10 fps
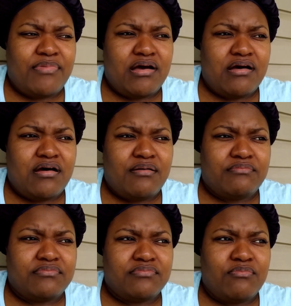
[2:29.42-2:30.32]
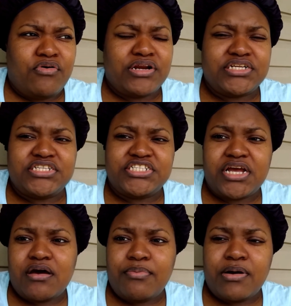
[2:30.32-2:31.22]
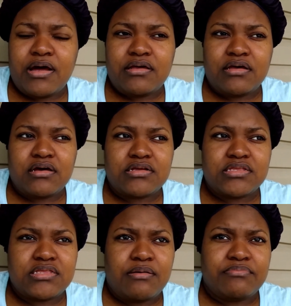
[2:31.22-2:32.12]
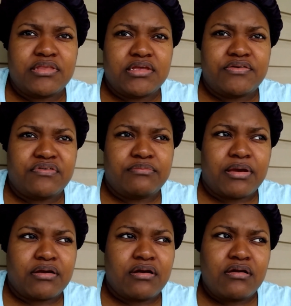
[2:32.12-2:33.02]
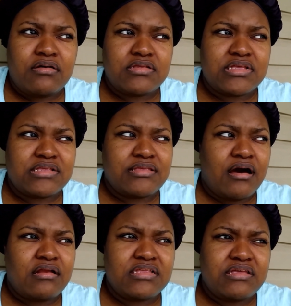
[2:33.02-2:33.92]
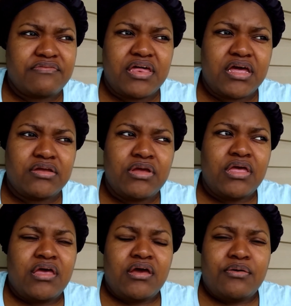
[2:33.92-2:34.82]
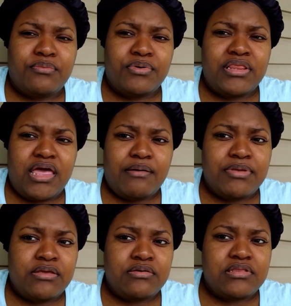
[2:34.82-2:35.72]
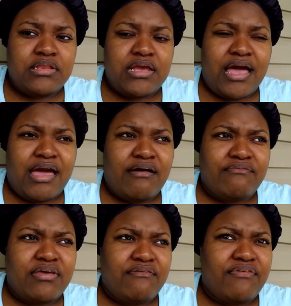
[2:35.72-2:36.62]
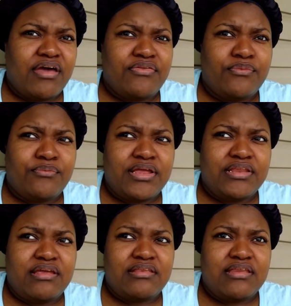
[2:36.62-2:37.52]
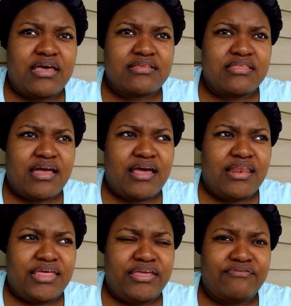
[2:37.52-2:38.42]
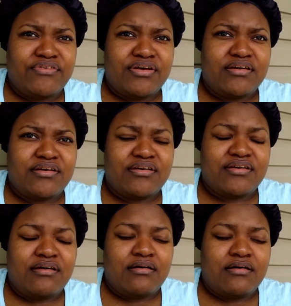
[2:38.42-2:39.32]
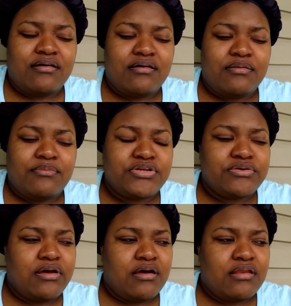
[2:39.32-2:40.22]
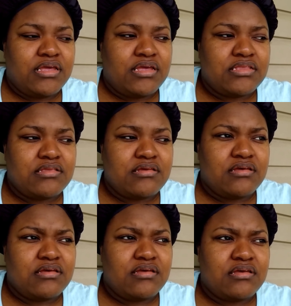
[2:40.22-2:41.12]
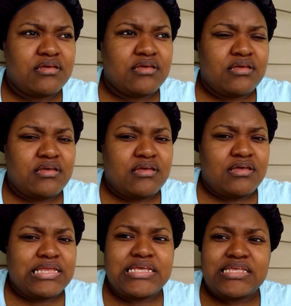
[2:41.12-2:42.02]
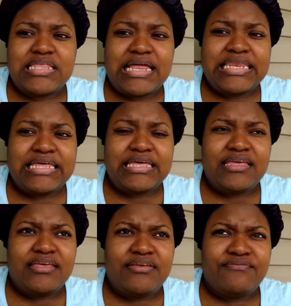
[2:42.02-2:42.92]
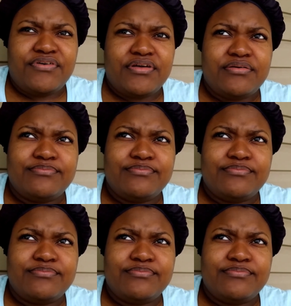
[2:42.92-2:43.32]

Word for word: um, more gel products, something for my curls, because honestly, I really have been using. I have not found the one that does not leave, um, what you call it, does not leave